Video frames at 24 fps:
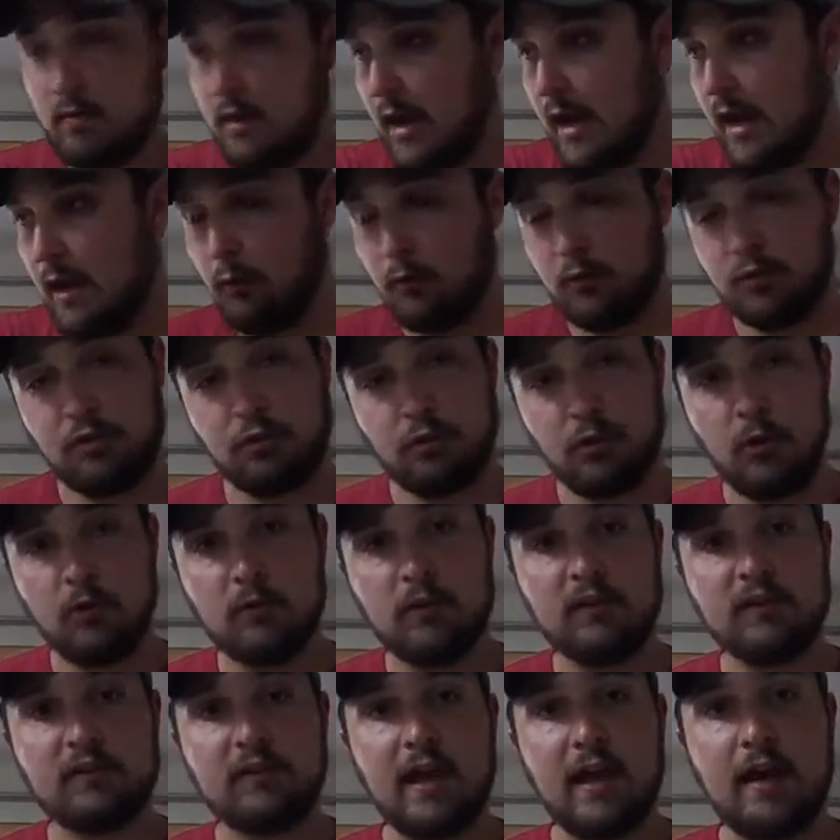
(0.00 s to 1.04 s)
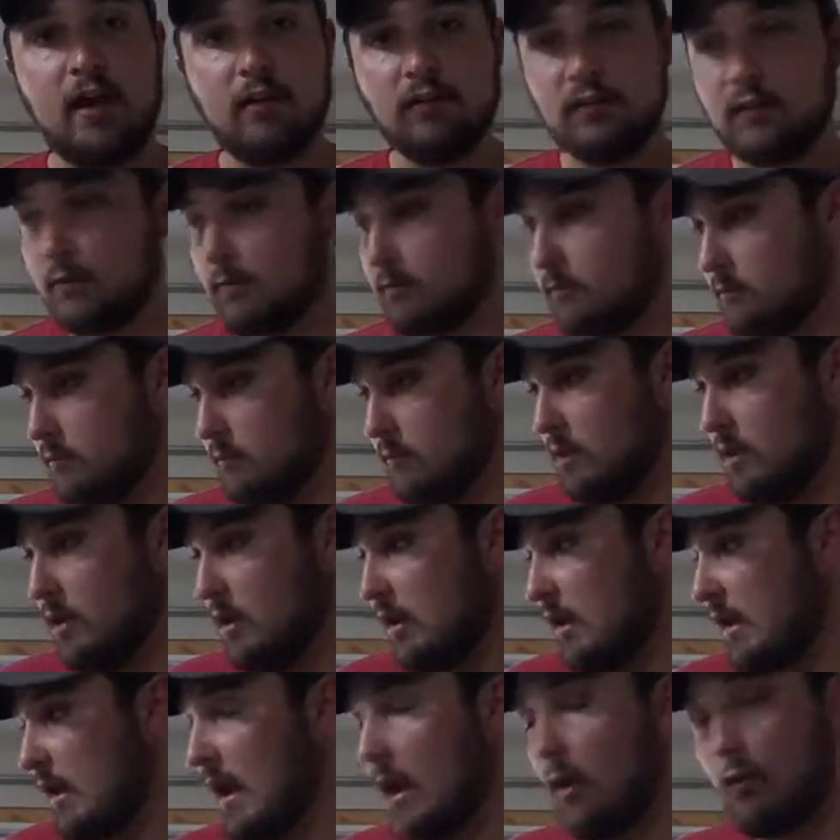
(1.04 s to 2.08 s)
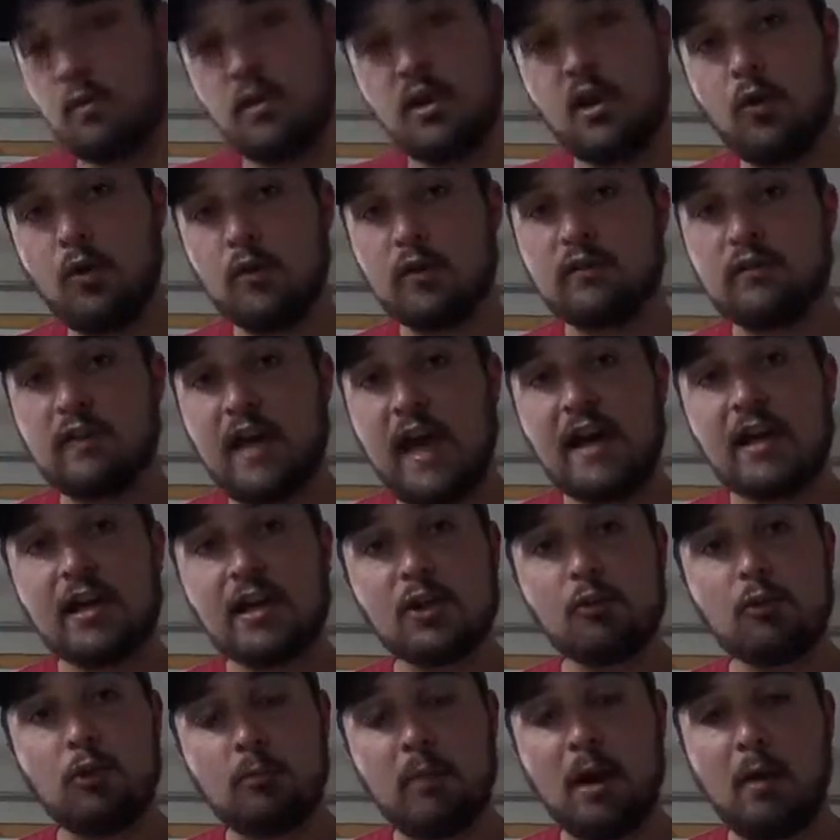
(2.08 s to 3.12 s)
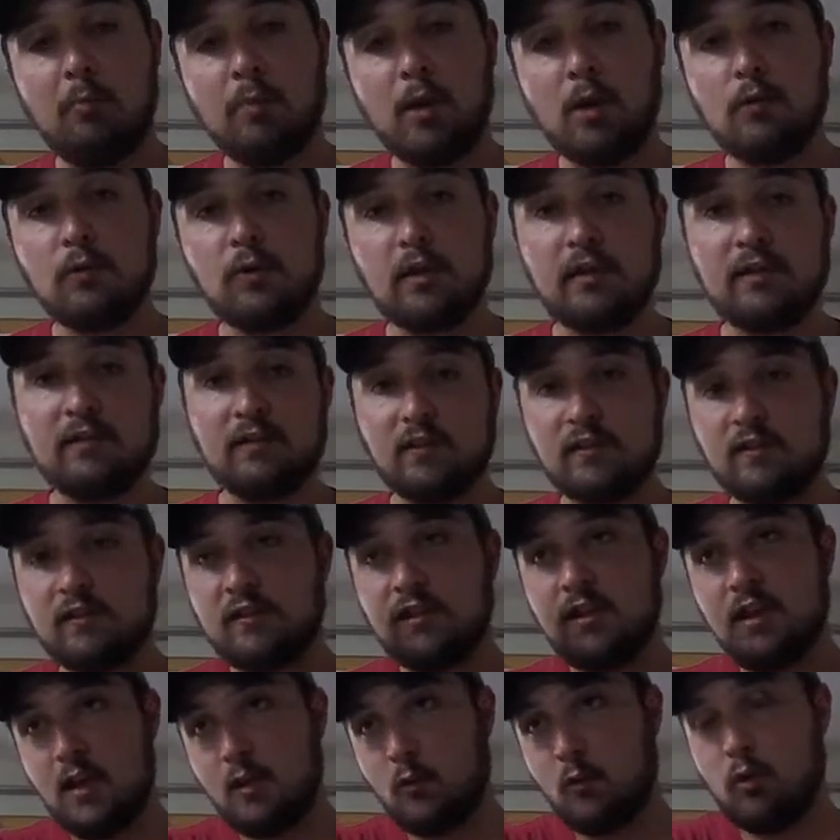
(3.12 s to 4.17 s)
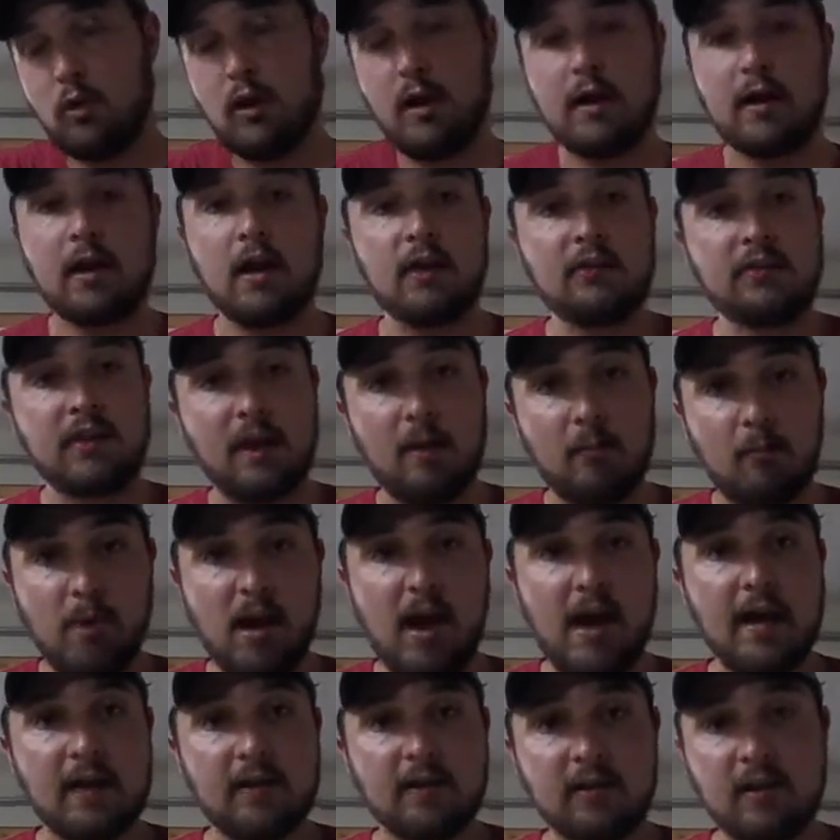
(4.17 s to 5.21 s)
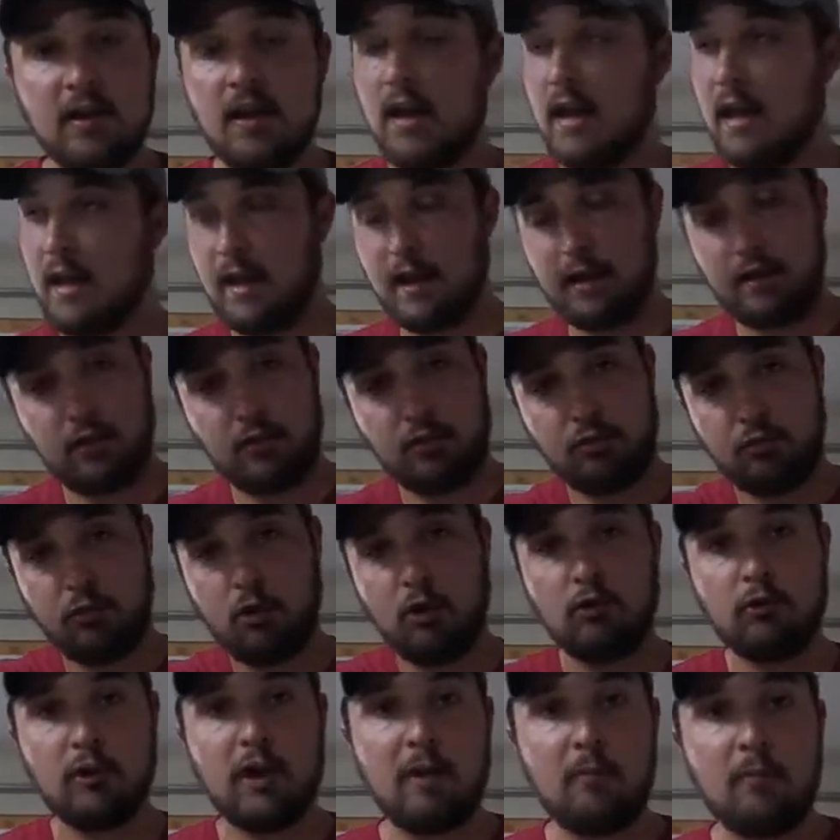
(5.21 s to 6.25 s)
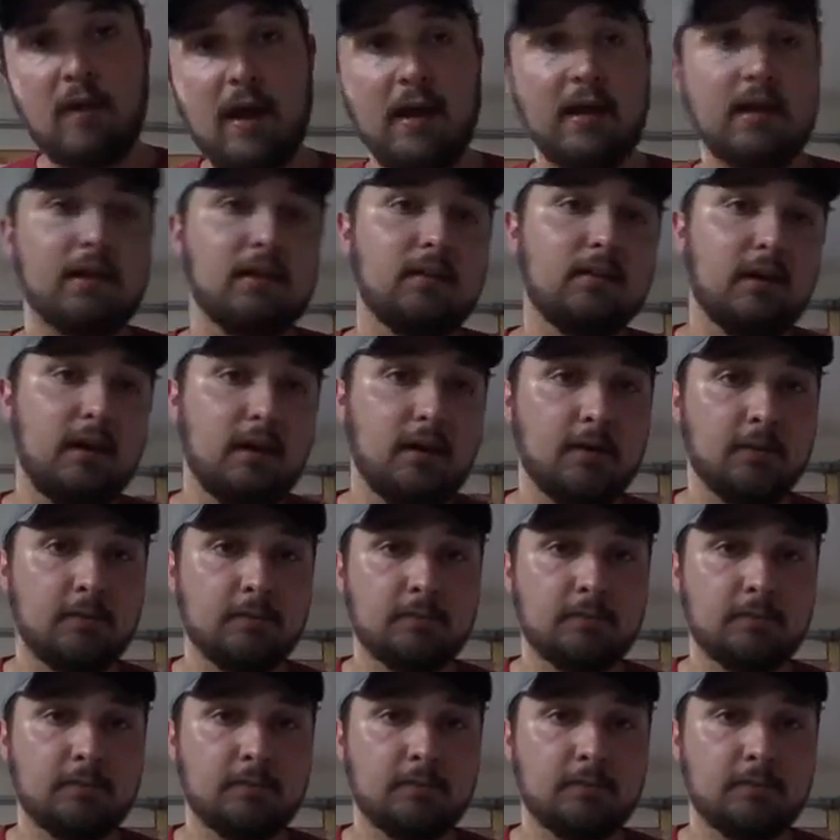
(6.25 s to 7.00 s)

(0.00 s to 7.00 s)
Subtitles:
I would throw this out and I would know exactly where my boat needs to sit where I got that bite, and I could throw right back in there.